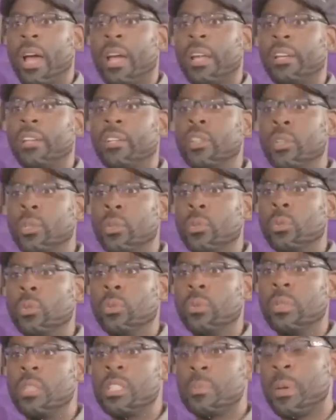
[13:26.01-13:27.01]
I knew,
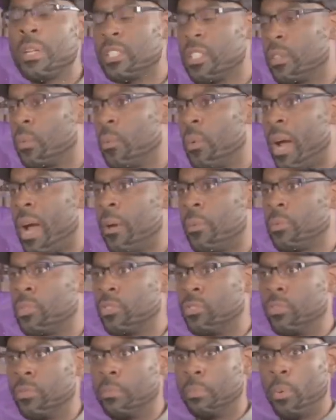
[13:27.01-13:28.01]
especially where I was
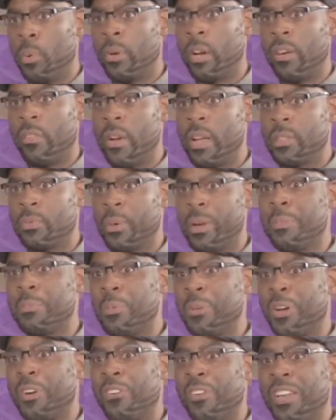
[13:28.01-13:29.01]
born and raised, where I'm
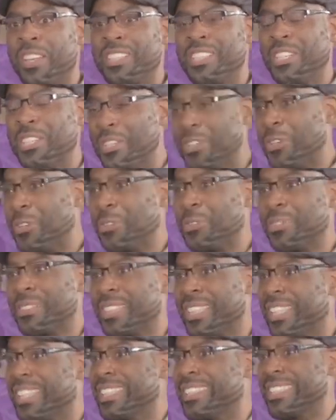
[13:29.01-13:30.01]
born and raised, you don't
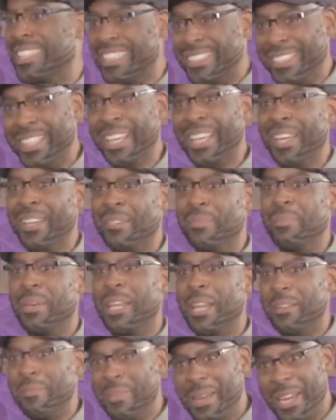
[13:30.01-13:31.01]
see
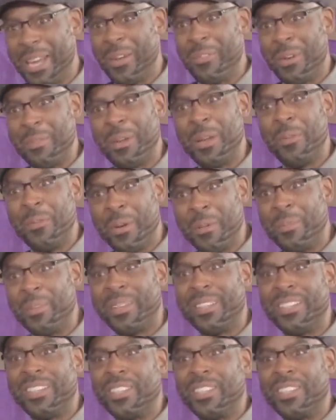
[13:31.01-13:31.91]
men and women and women.